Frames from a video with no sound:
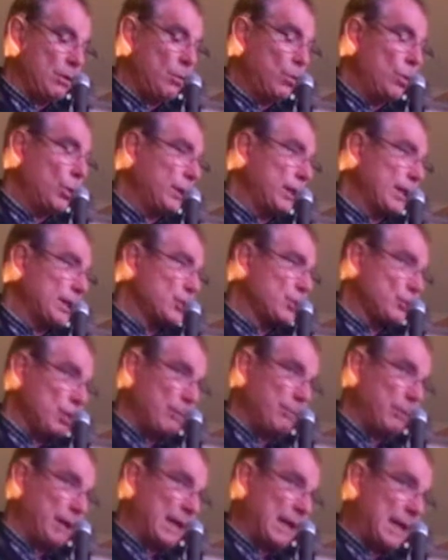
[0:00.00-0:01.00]
work
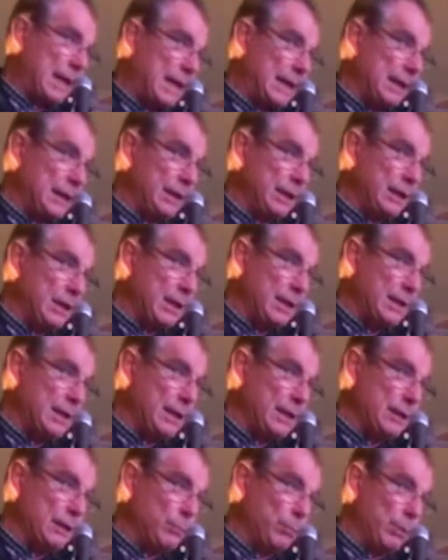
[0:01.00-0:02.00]
extremely hard, and the
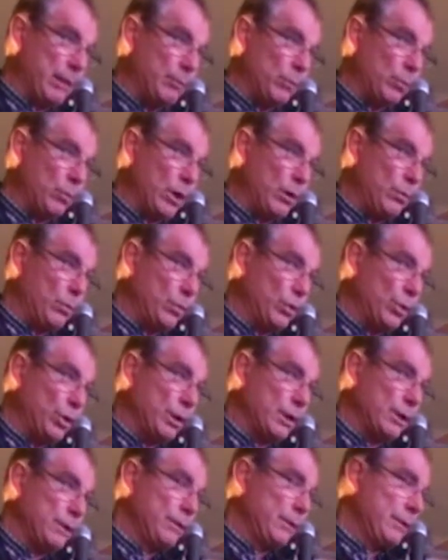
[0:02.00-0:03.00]
idea that people won't
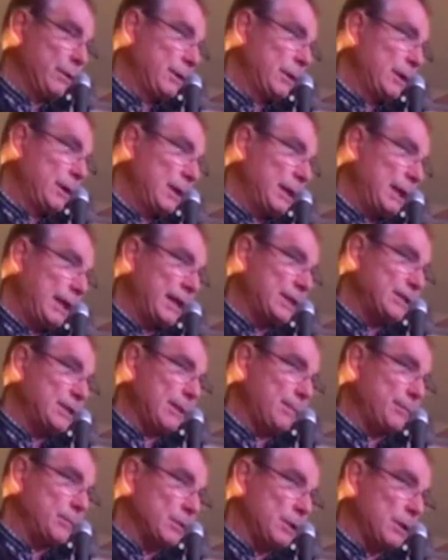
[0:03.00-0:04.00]
work
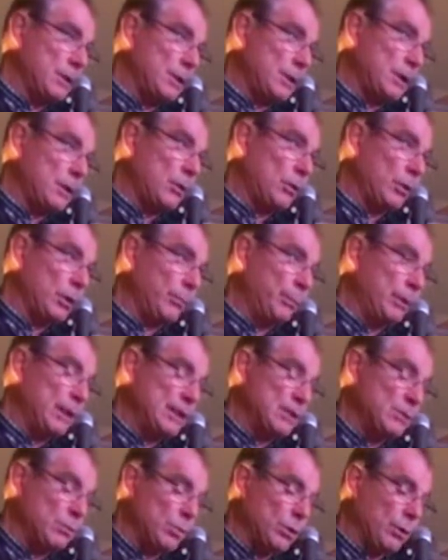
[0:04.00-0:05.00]
except on a
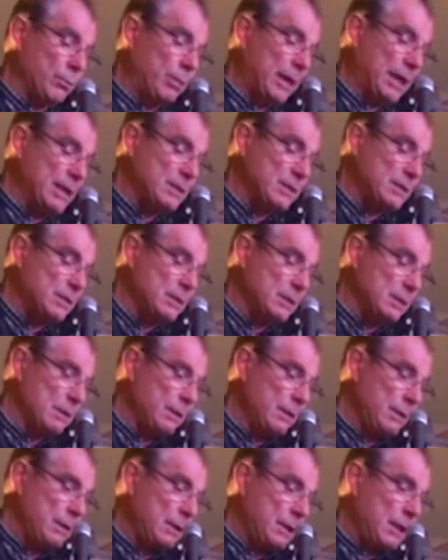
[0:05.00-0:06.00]
piecework basis
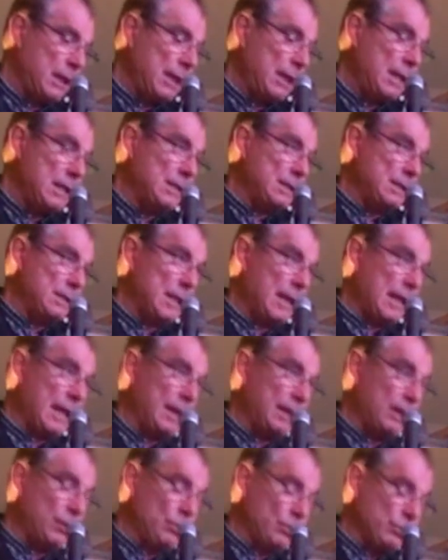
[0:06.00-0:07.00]
is
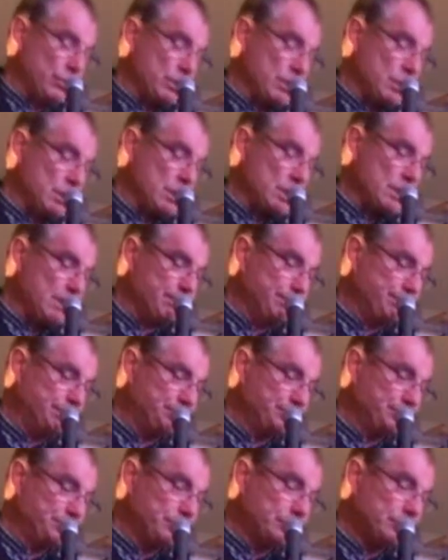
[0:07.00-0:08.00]
a nonsense.
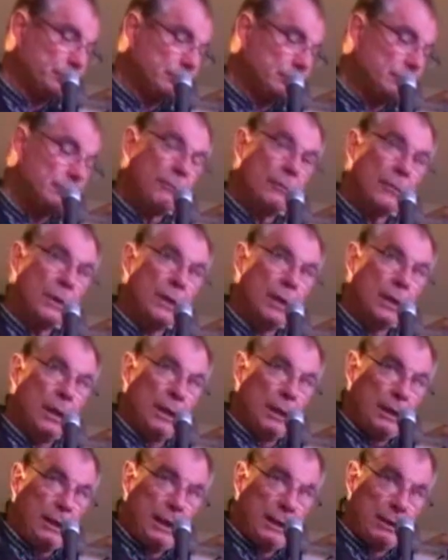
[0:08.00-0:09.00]

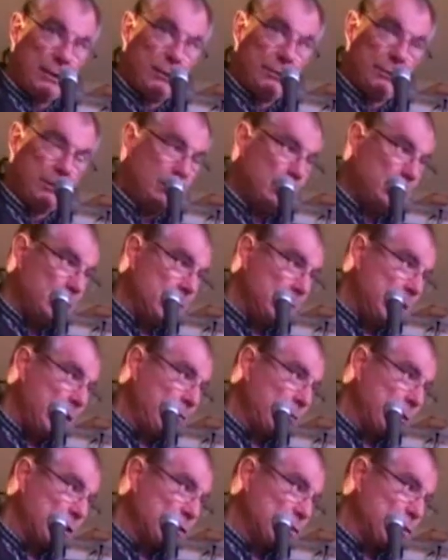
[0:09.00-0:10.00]
Now,
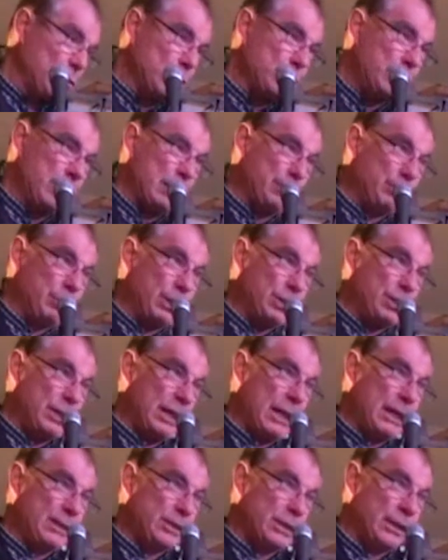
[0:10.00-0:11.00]
everyone talks about the
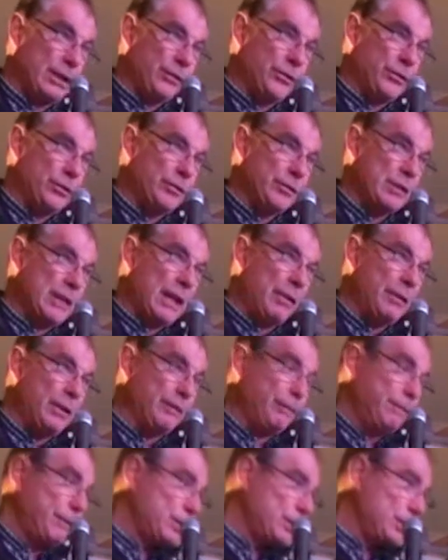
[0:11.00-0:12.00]
British National Health Service and how
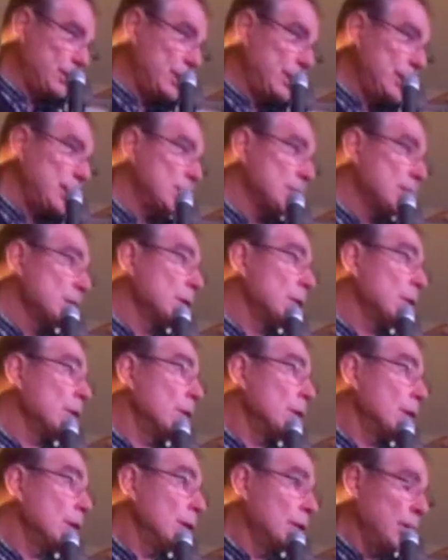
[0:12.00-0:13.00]
inefficient it is.
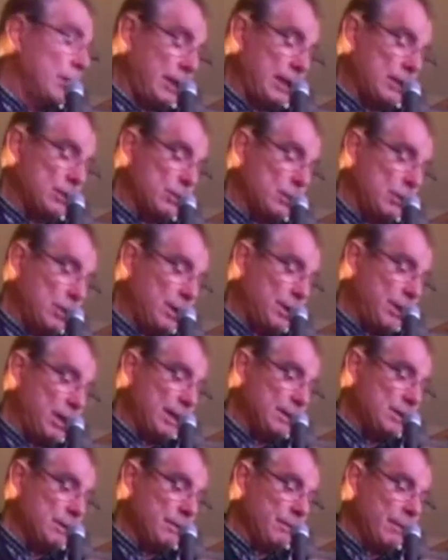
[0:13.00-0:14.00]
Next slide,
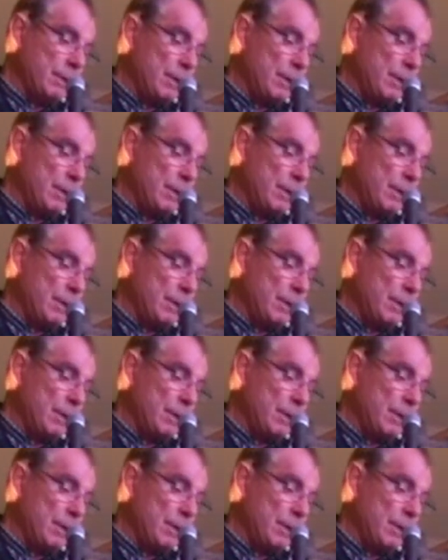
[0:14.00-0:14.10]
thanks.